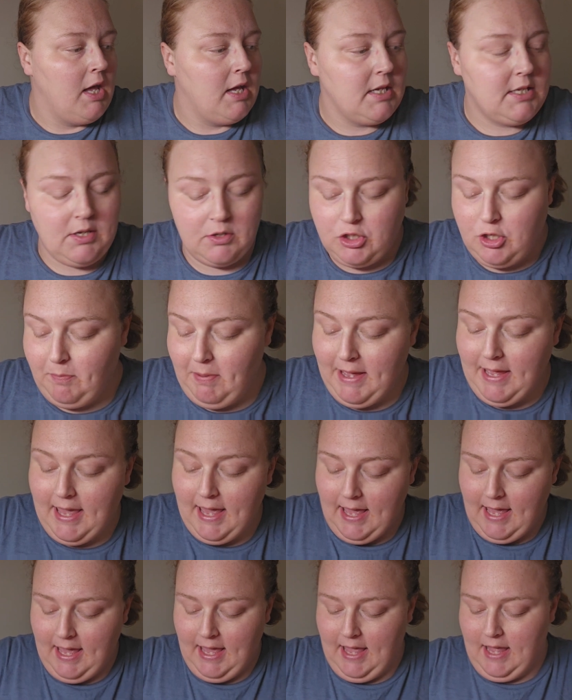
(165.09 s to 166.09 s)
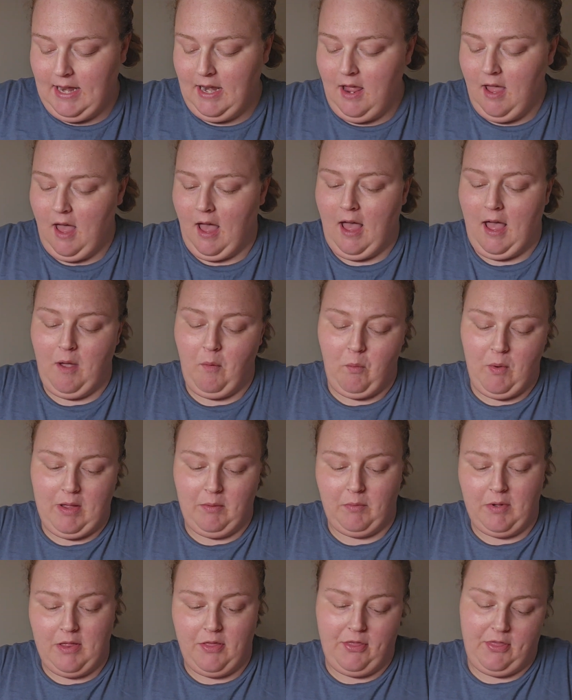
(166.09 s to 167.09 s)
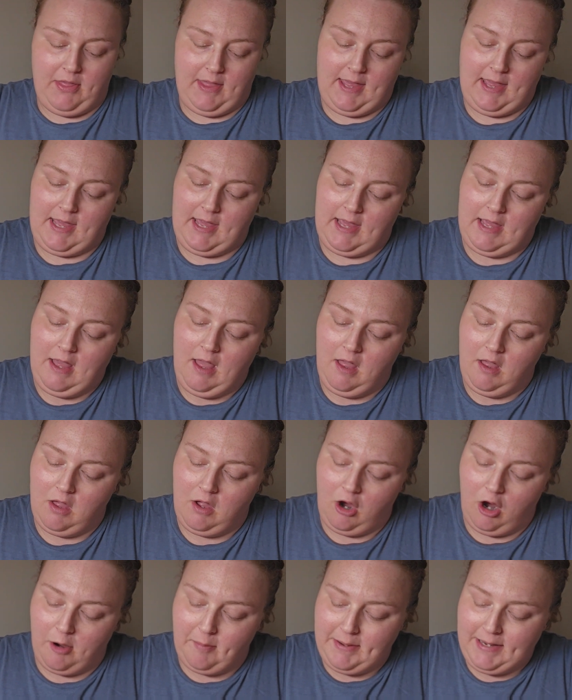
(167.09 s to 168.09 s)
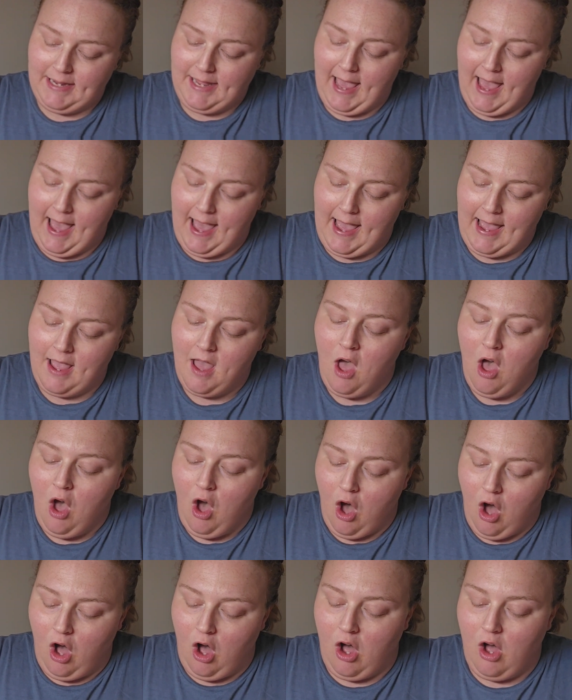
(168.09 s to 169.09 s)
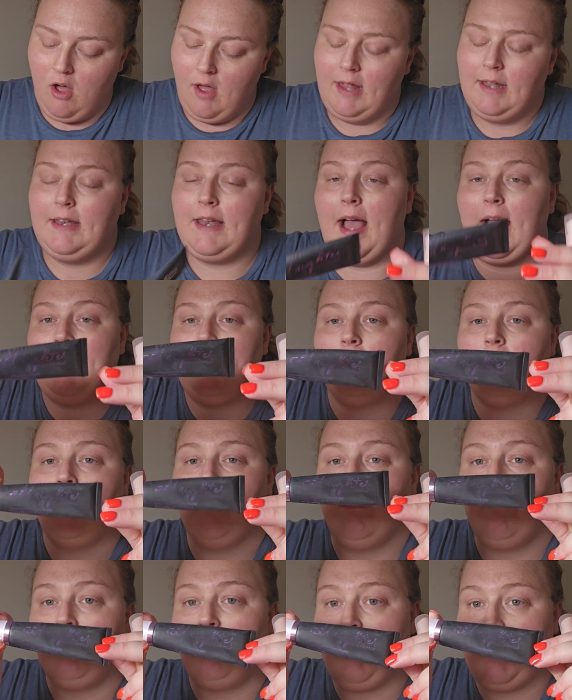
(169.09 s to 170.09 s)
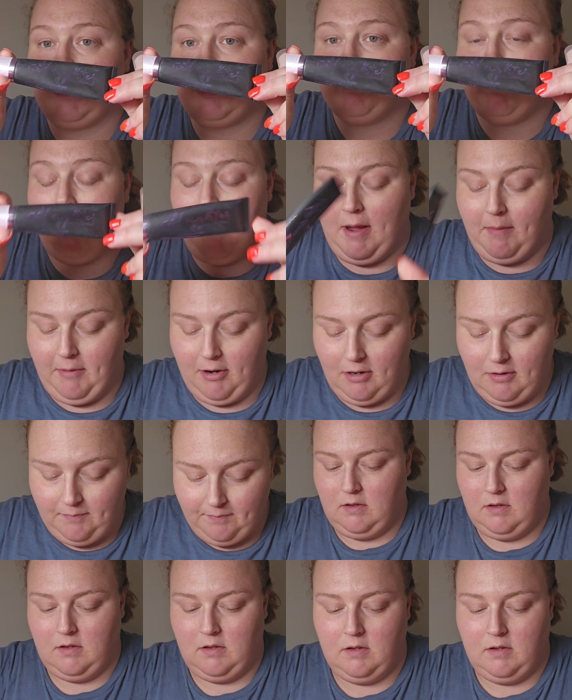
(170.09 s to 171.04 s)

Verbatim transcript: So to begin, I went with the Urban Decay All Nighter Face Primer.